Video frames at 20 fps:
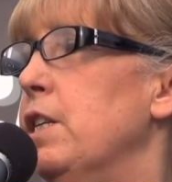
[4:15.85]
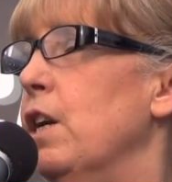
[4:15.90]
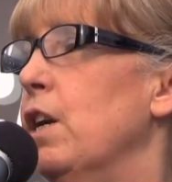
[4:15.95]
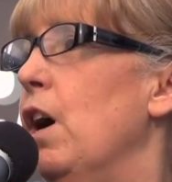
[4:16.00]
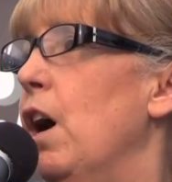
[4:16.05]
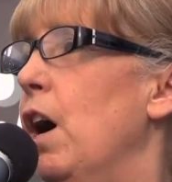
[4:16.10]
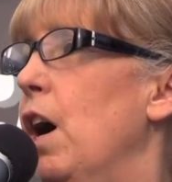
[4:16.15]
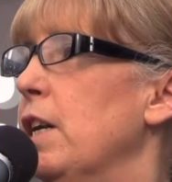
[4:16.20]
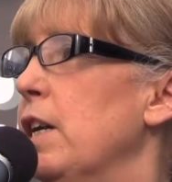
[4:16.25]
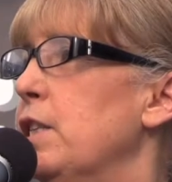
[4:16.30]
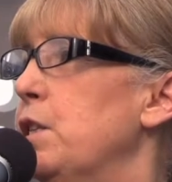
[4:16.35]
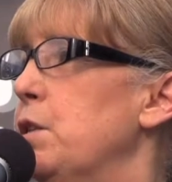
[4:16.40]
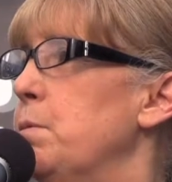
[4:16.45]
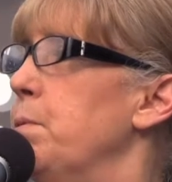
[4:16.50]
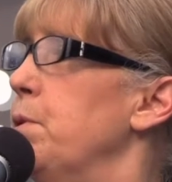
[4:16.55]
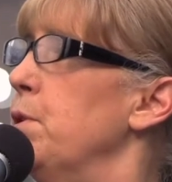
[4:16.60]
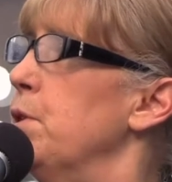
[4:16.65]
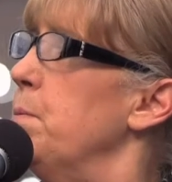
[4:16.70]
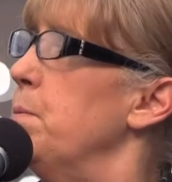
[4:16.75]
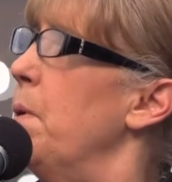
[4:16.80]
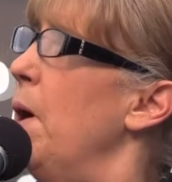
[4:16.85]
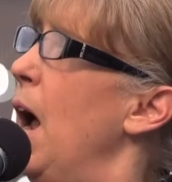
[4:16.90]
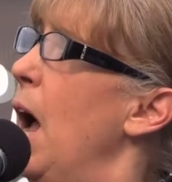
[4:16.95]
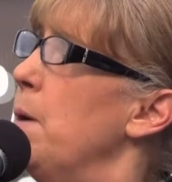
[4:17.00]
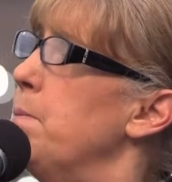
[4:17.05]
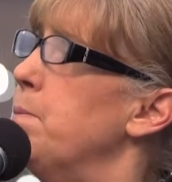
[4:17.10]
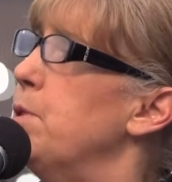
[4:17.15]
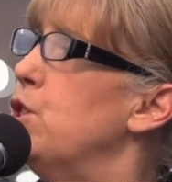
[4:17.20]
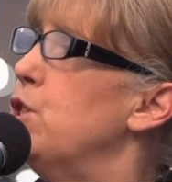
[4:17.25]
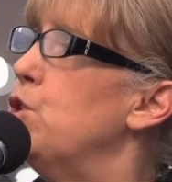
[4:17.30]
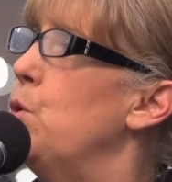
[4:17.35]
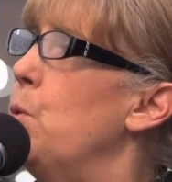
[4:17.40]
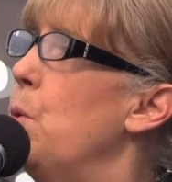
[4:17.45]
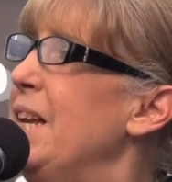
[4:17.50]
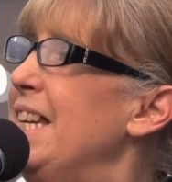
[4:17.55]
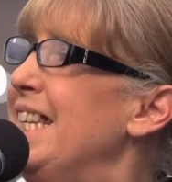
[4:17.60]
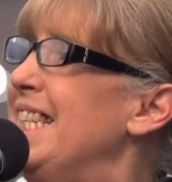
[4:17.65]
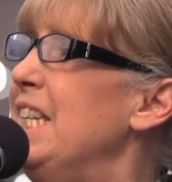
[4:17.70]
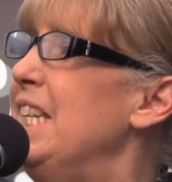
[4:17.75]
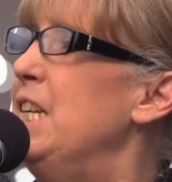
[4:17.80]
to cost perhaps
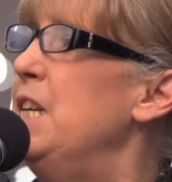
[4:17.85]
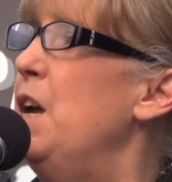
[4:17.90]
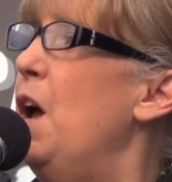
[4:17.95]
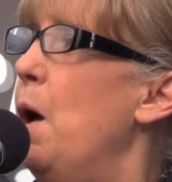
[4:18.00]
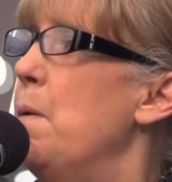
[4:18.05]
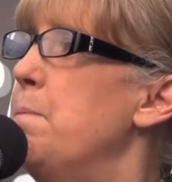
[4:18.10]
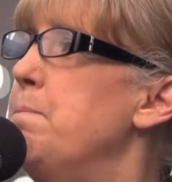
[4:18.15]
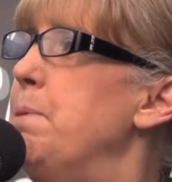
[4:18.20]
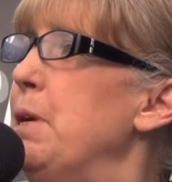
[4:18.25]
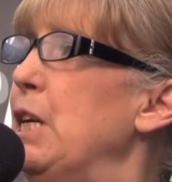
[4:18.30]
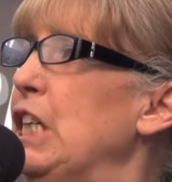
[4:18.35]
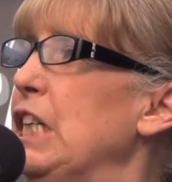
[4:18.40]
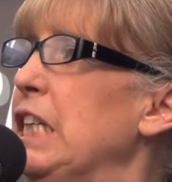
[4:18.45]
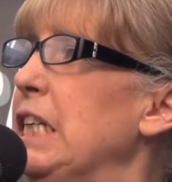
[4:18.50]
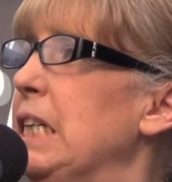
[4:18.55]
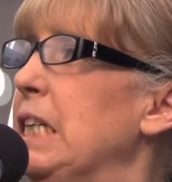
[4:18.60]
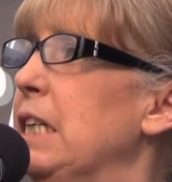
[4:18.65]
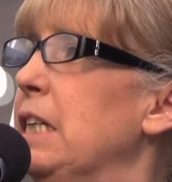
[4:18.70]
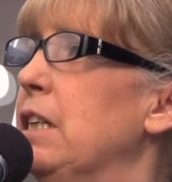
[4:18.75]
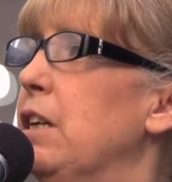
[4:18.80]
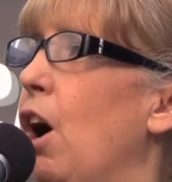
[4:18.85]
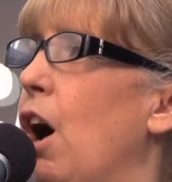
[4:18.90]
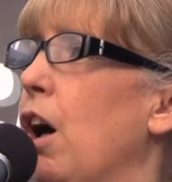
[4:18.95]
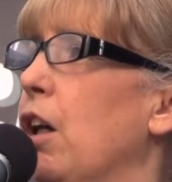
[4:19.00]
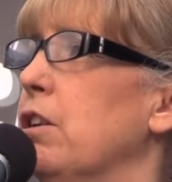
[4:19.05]
$20 billion.